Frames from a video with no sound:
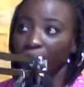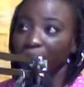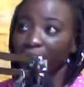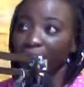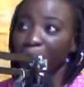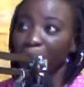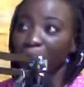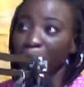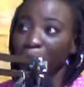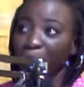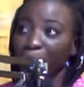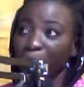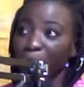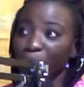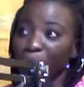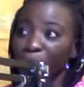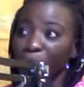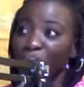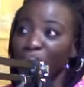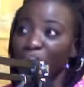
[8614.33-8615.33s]
Praying with
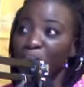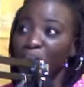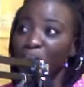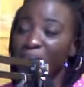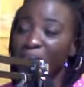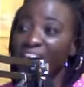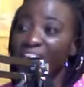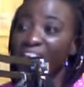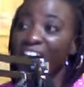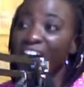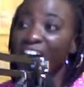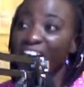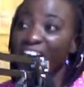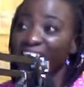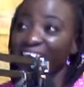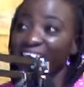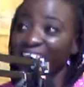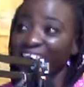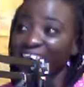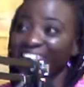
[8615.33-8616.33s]
all my
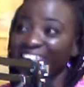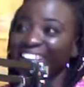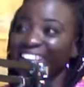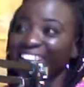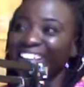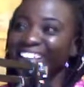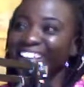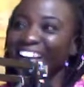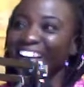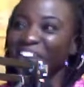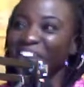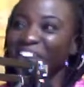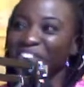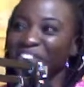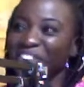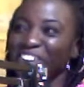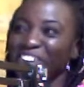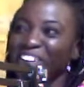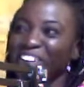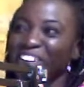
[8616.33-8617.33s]
heart. Laugh, oh
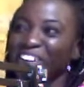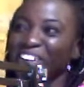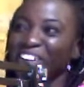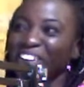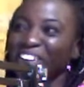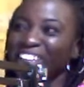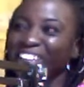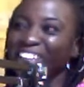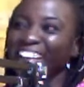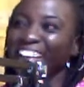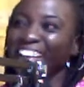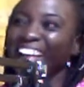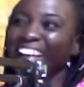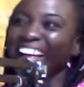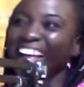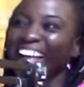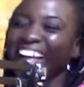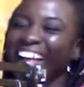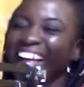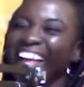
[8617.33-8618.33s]
Lord.
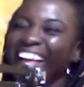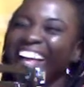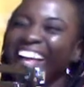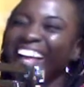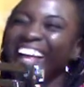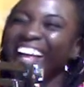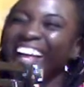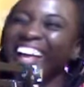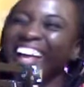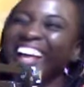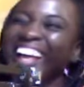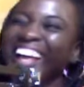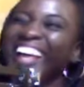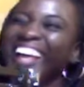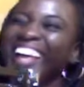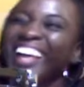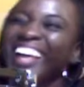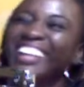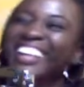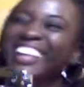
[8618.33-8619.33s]

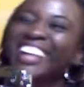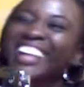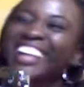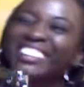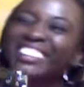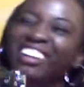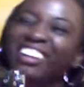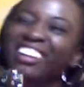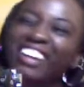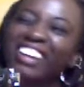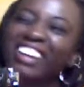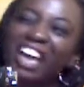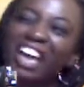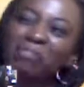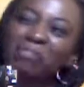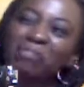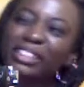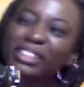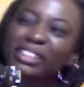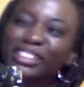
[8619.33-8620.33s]
Yes, Donald, I've
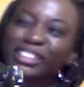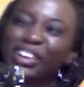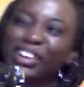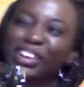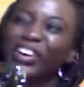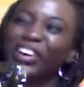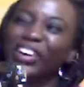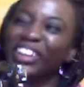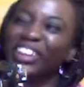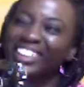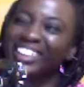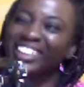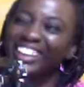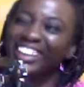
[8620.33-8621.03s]
been told.